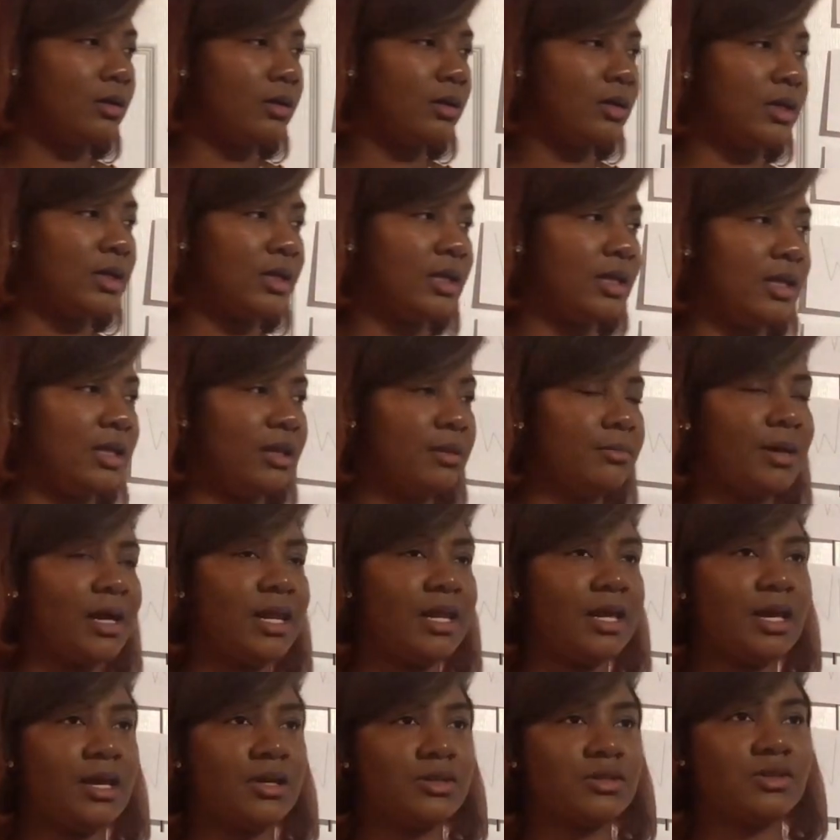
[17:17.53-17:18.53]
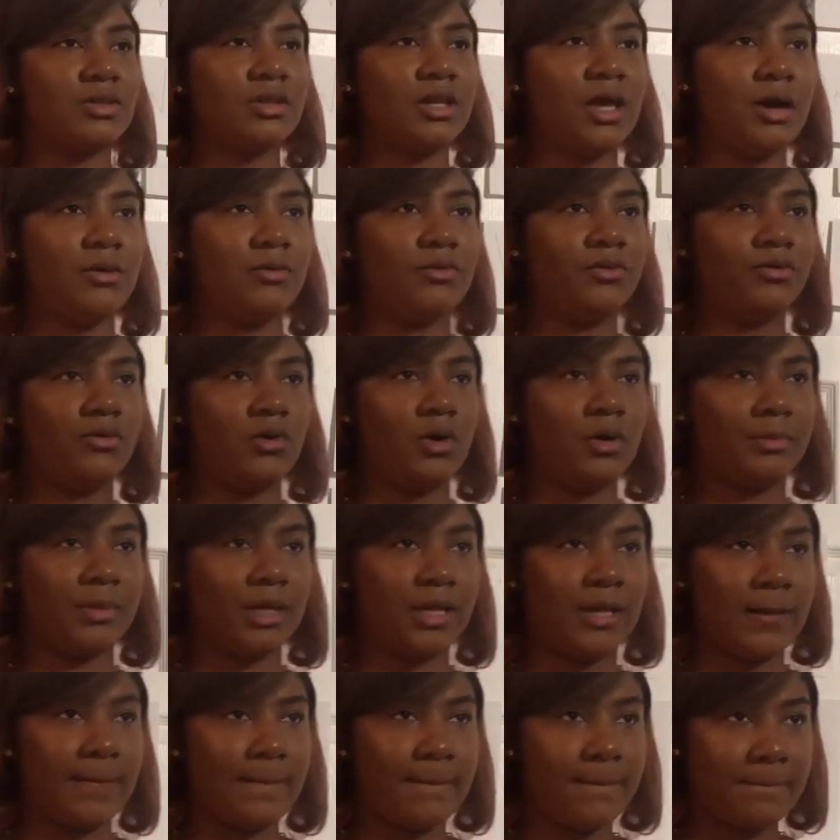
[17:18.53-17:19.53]
Can anybody answer that one for
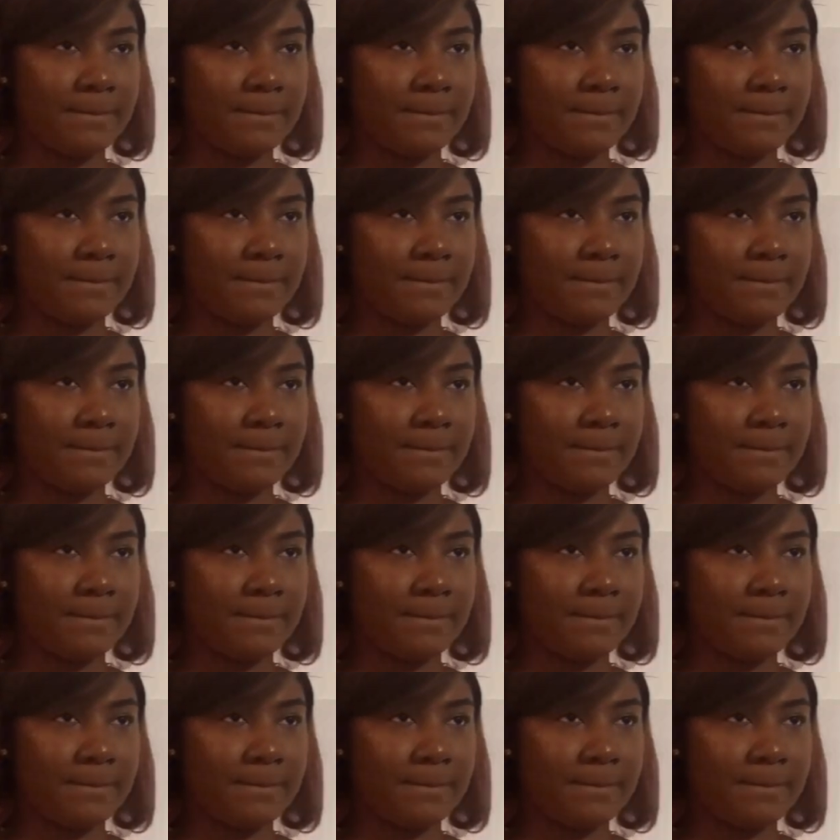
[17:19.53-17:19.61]
me?